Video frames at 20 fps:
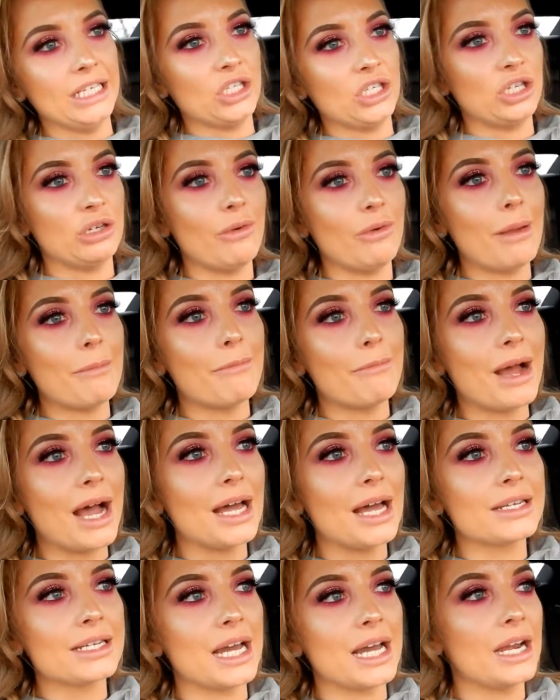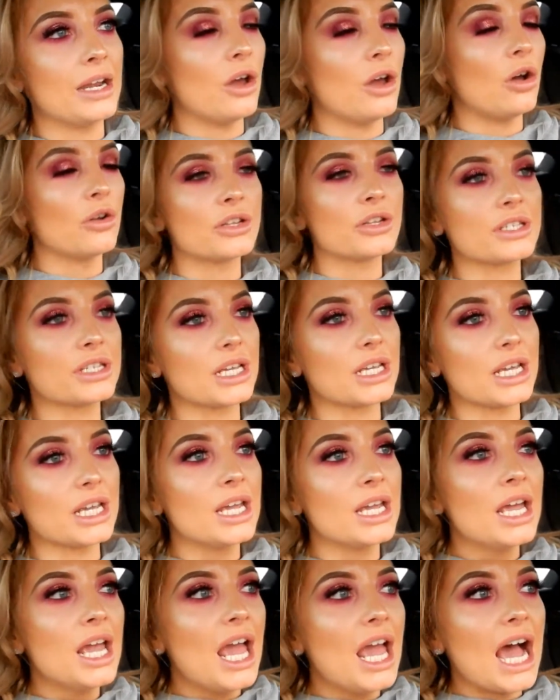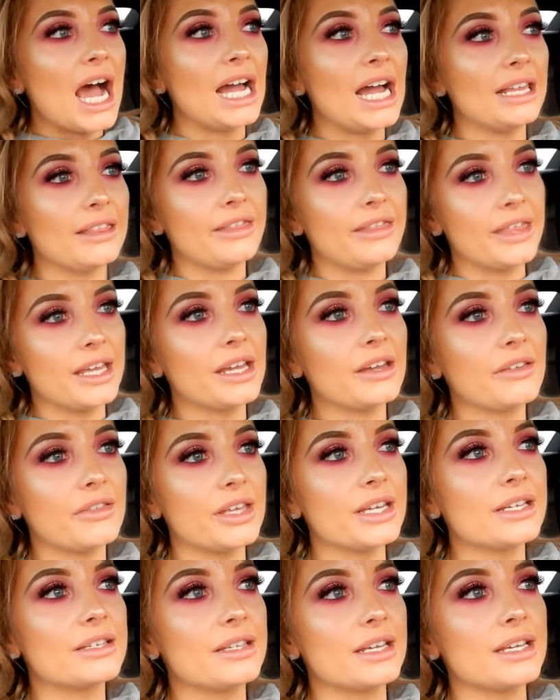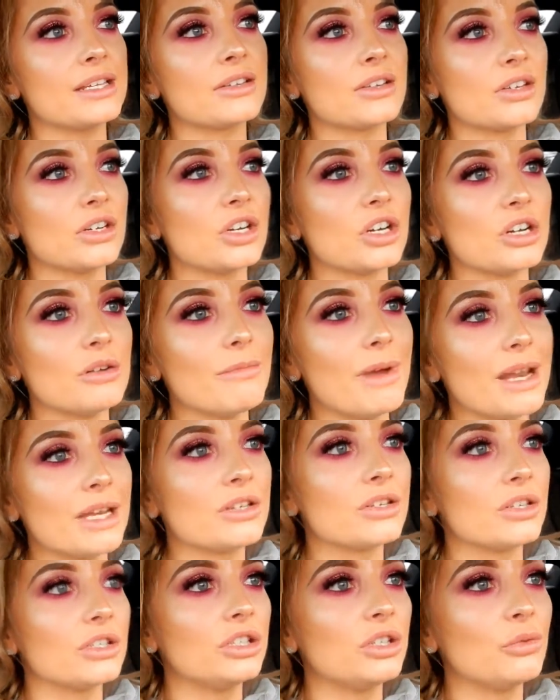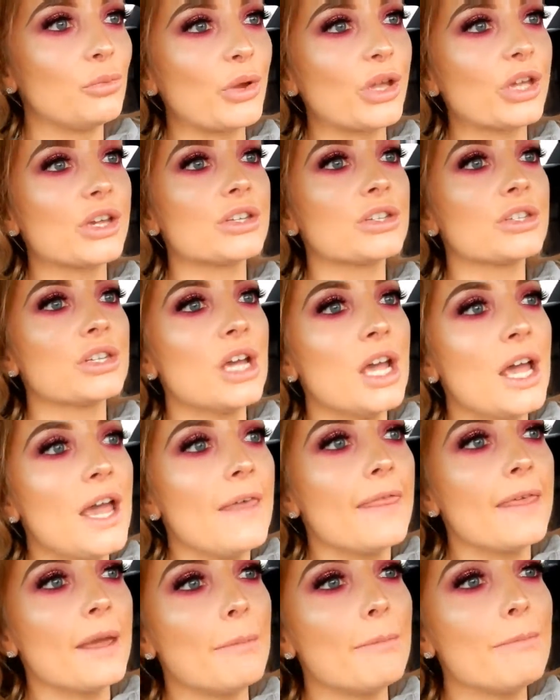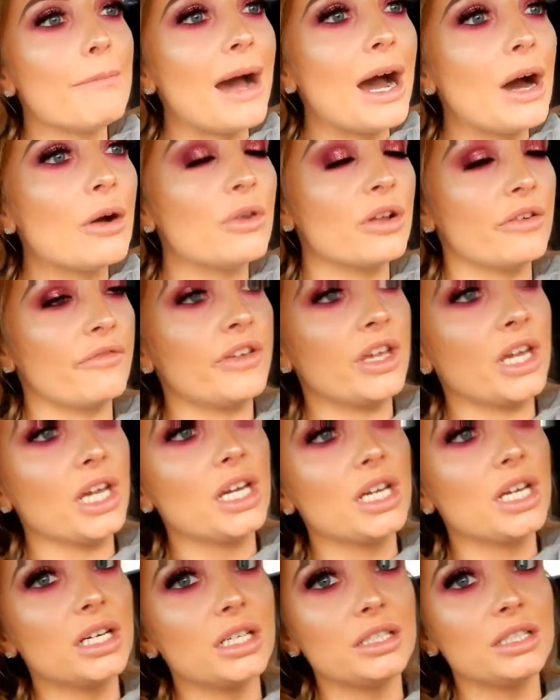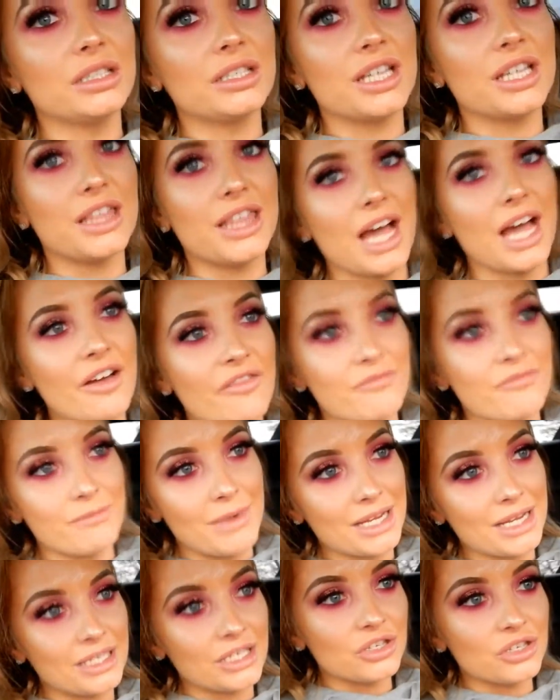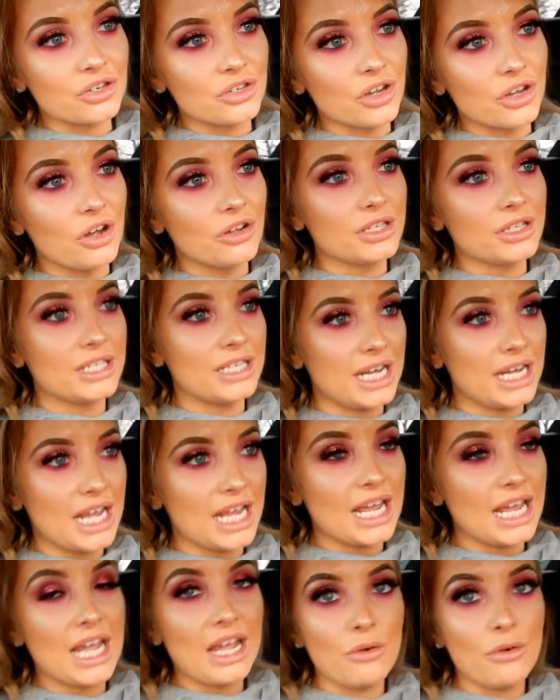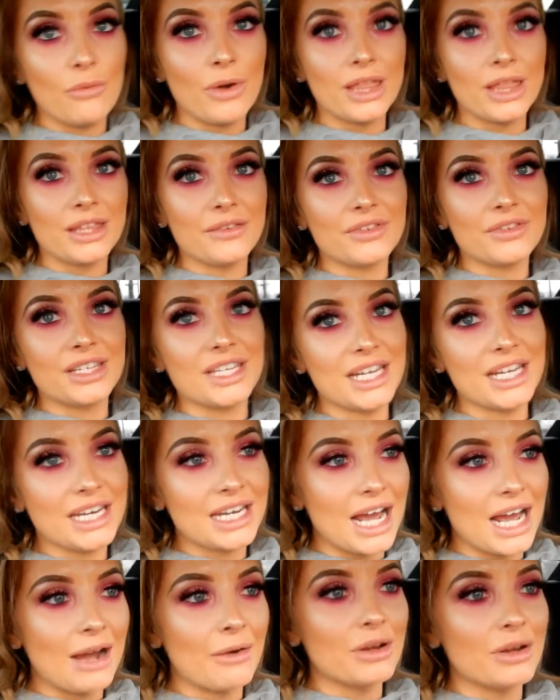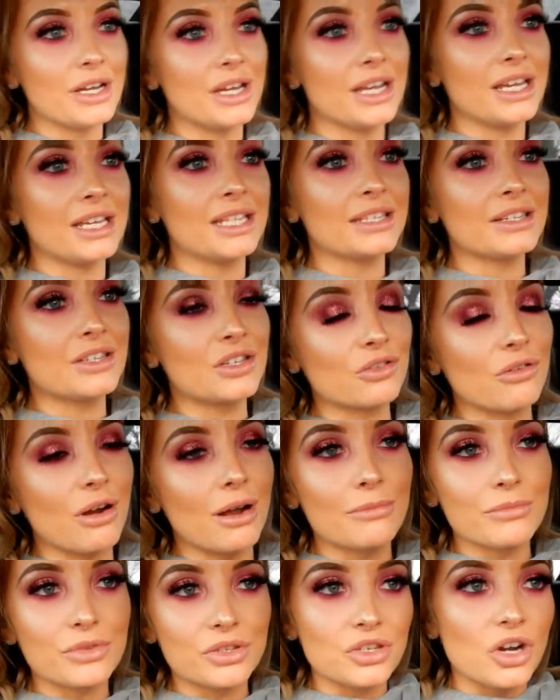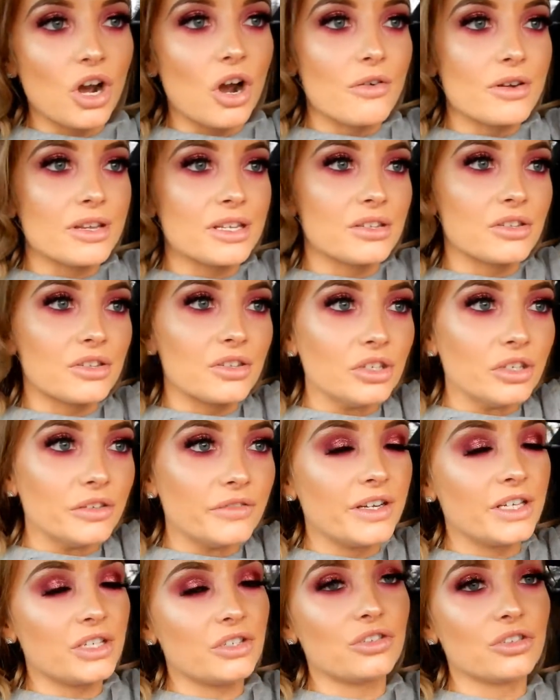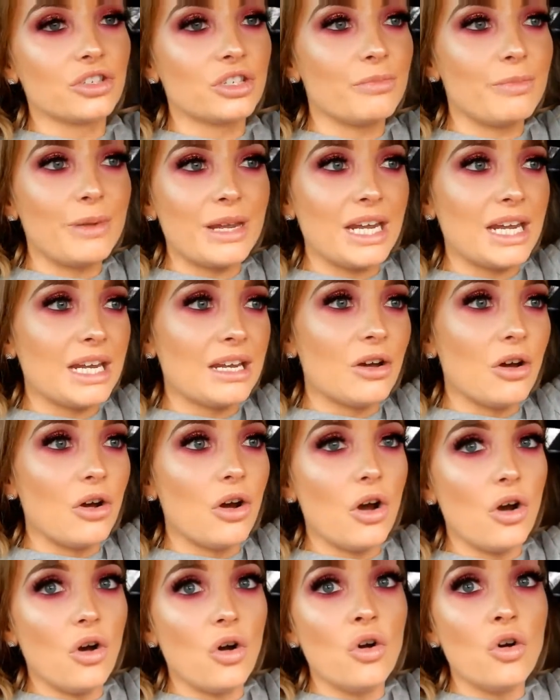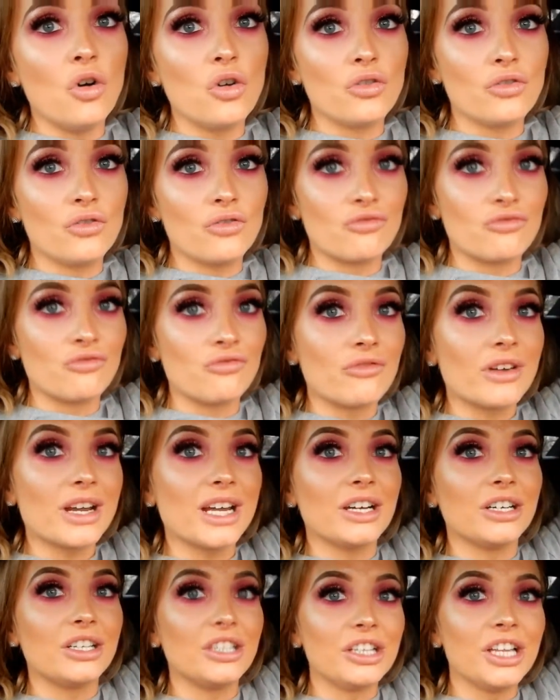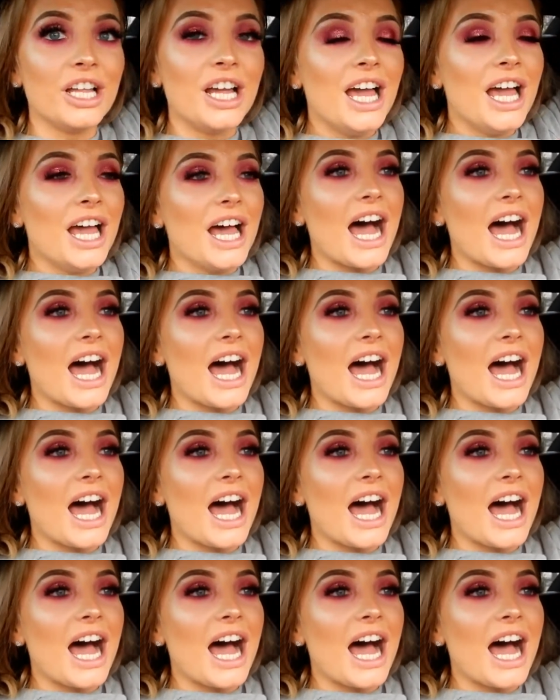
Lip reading: literally went mad, and honestly I think this is gonna go mental, because the amount of girls that have messaged us all today when they've seen our Instagram stories and stuff has just been unreal.